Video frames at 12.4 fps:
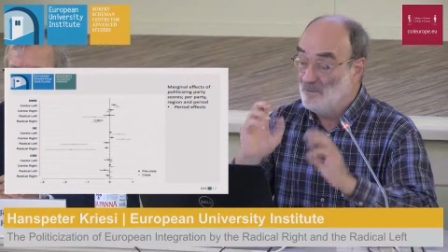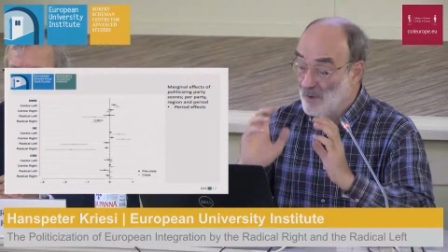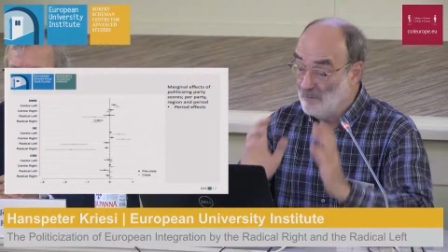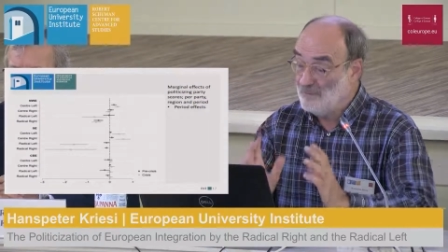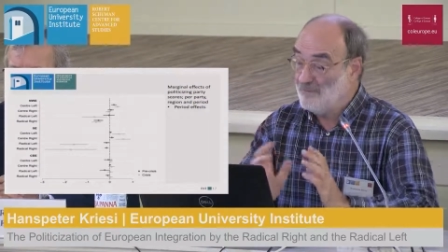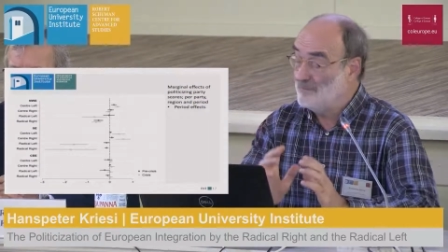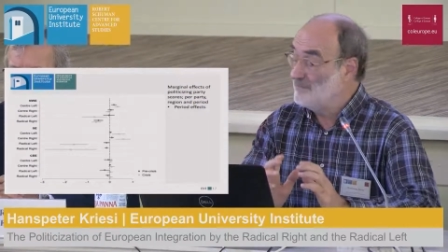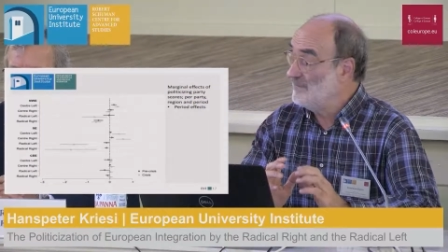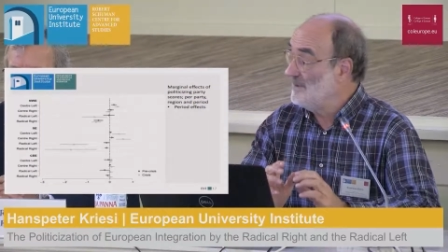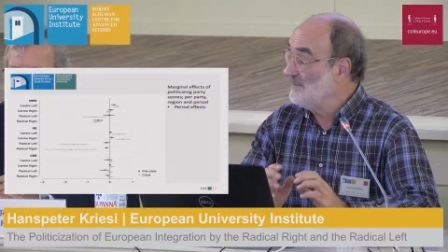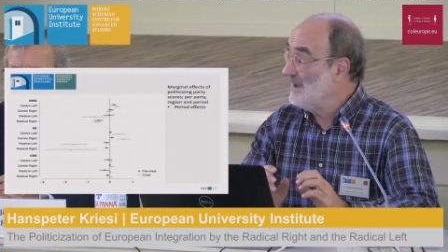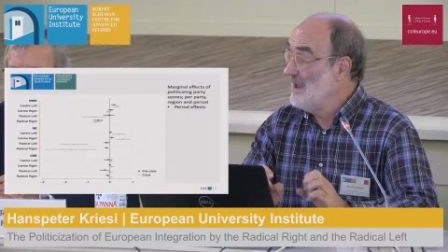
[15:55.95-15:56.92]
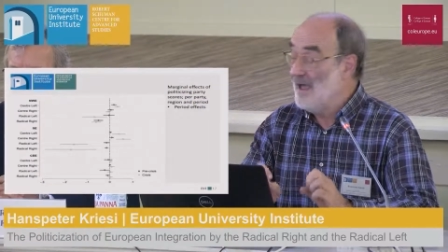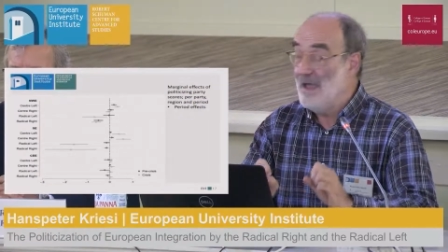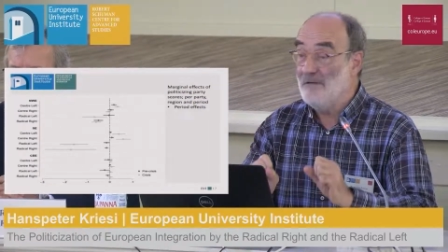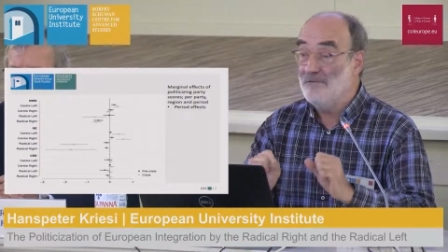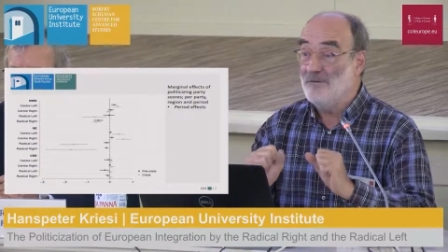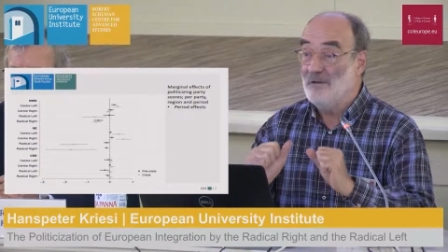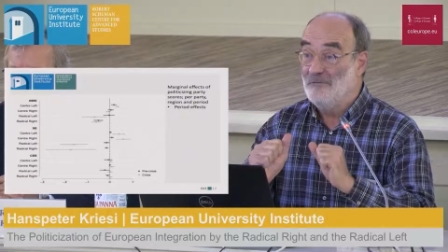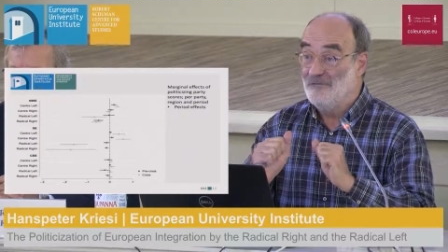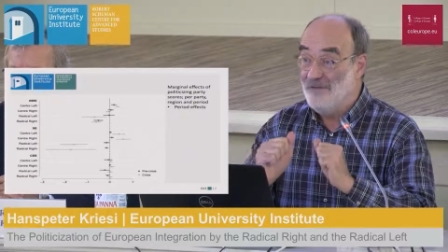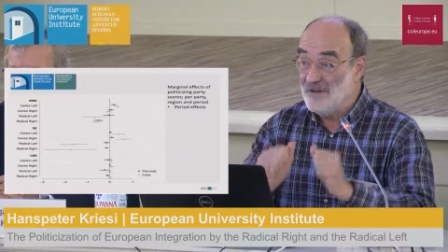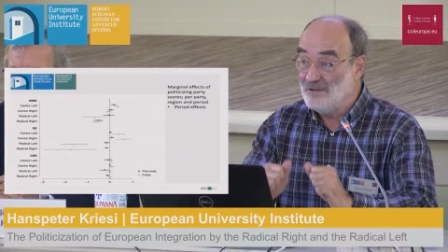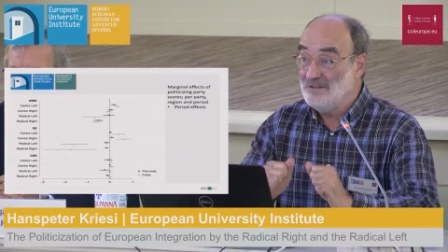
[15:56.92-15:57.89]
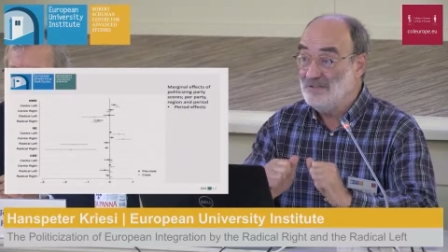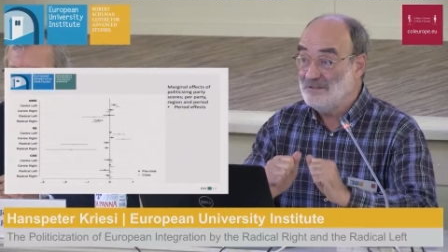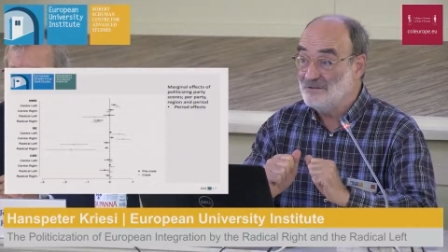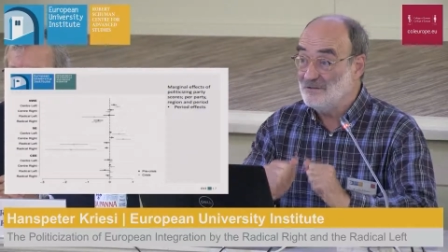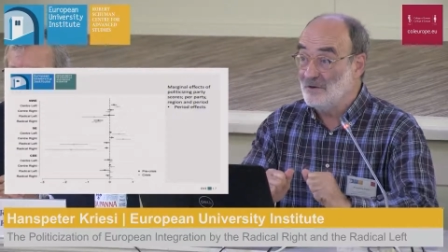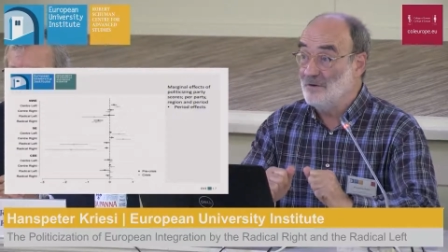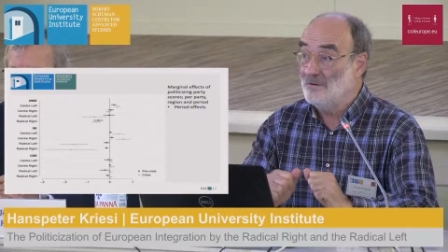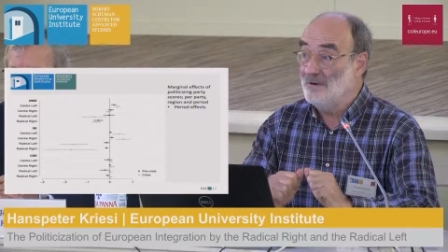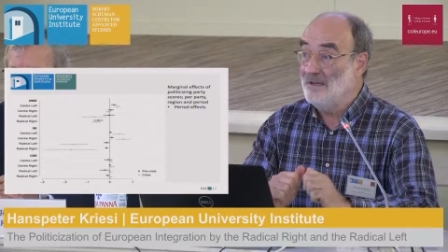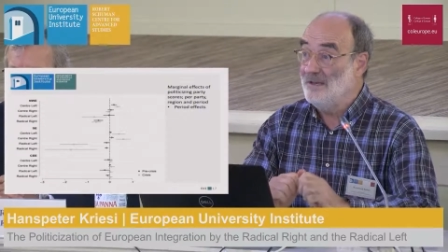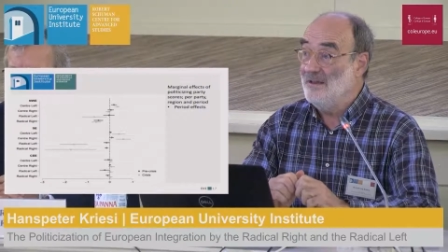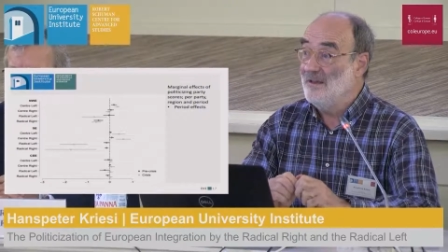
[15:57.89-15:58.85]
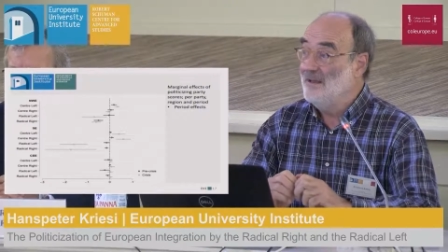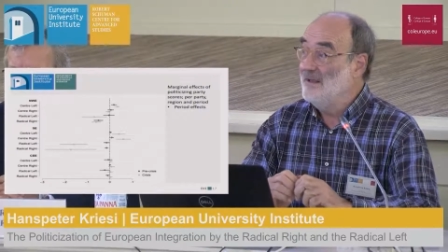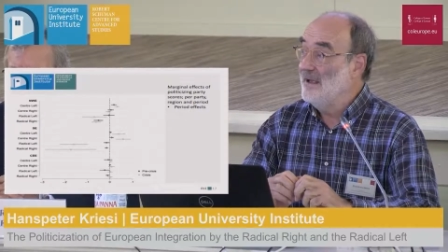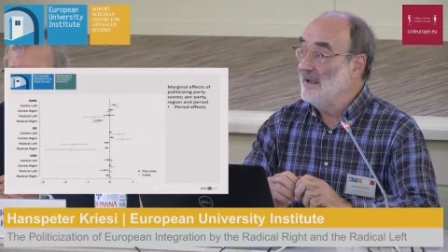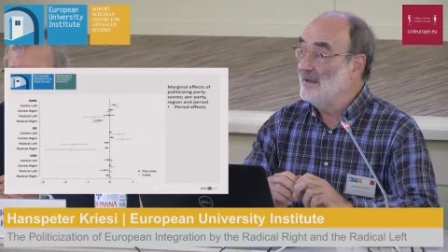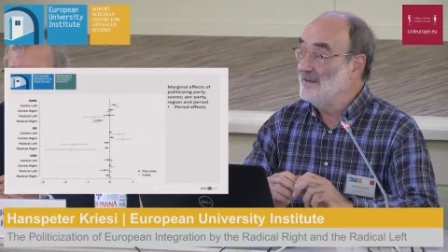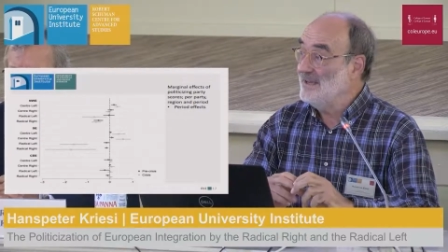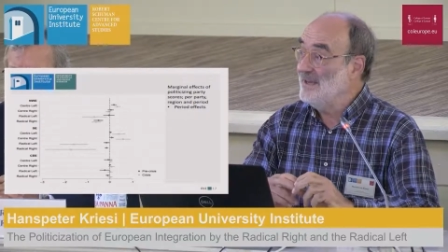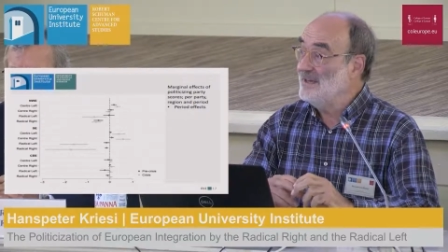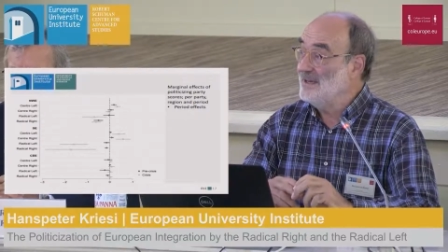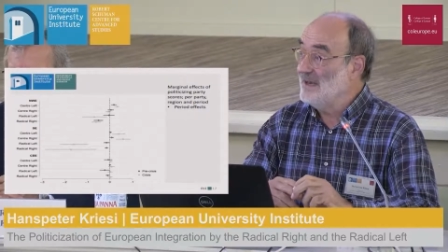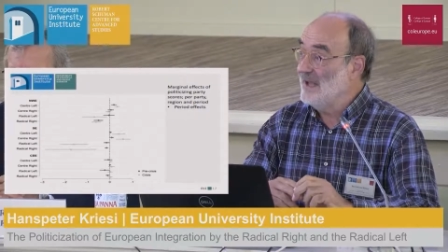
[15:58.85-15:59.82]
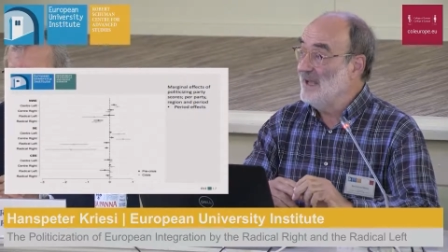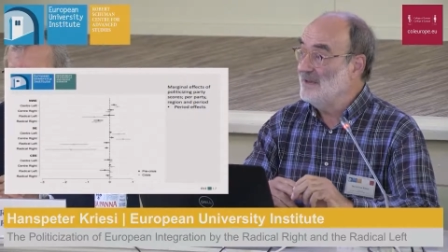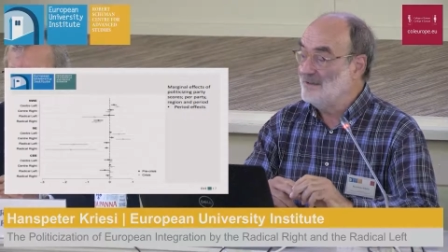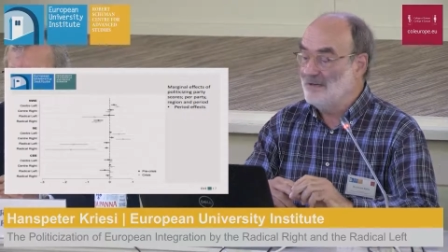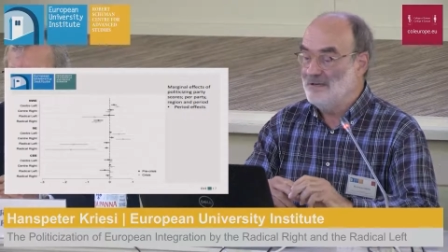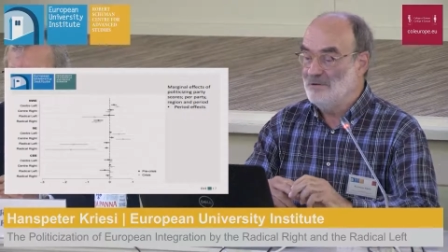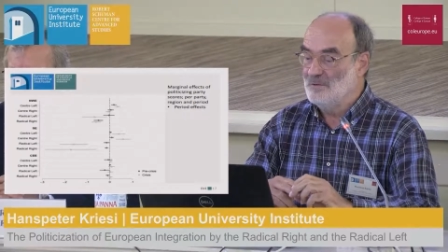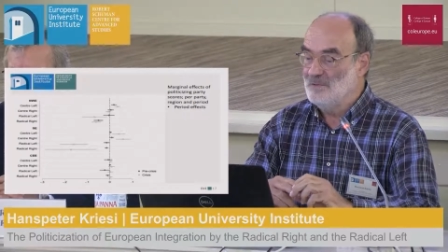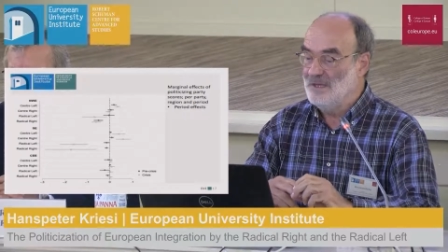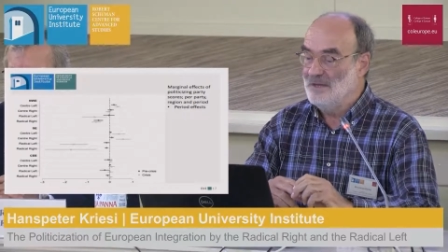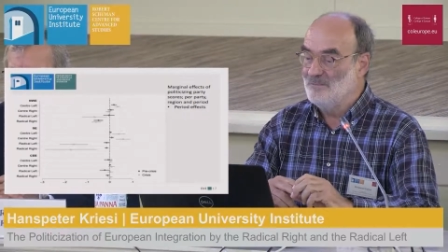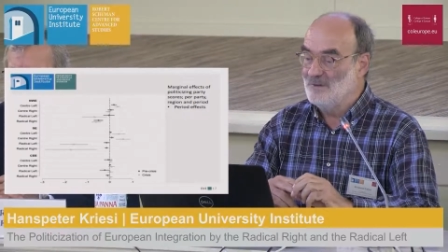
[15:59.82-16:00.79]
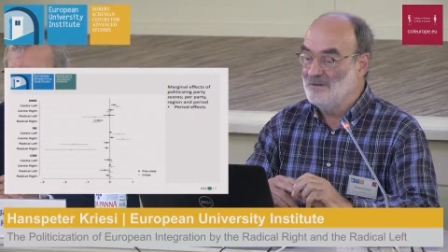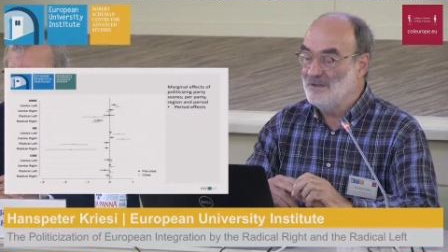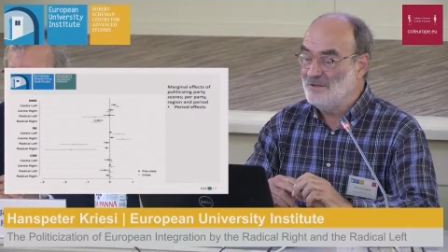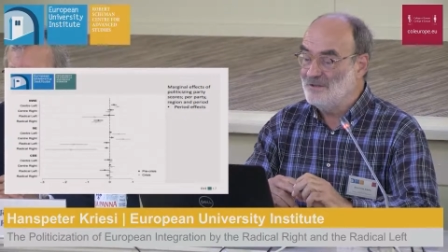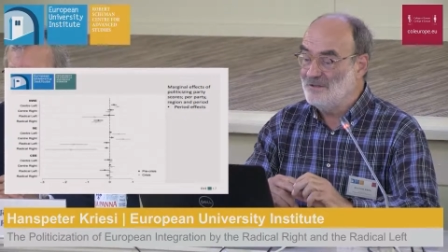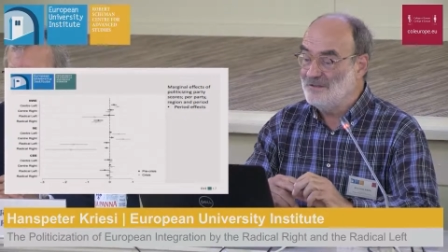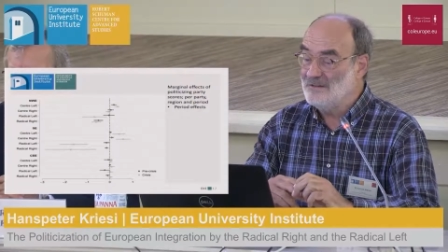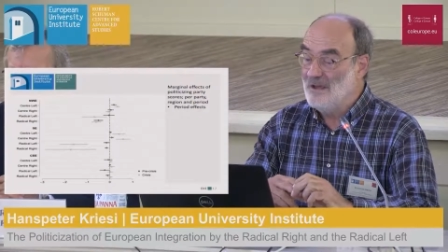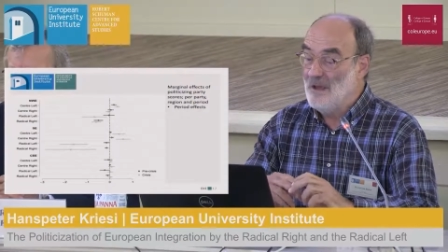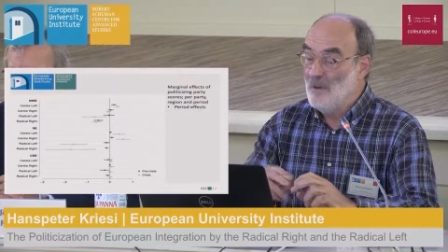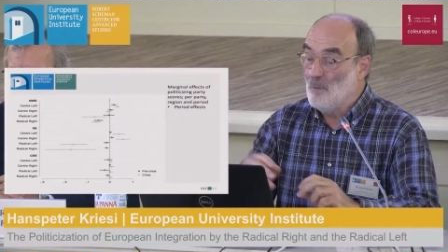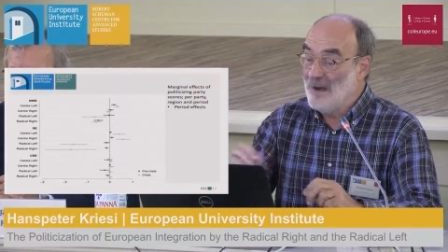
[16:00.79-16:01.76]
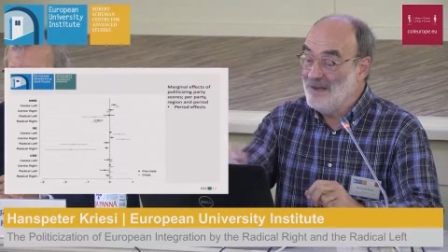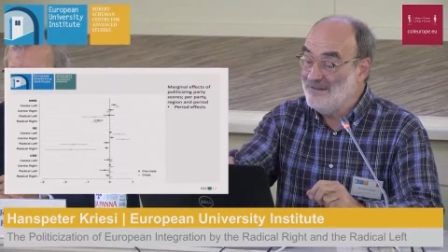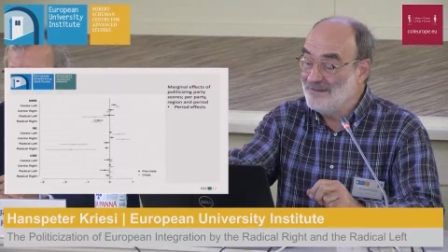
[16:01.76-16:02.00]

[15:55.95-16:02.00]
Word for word: both of them have very strongly uh, taken anti European positions, while the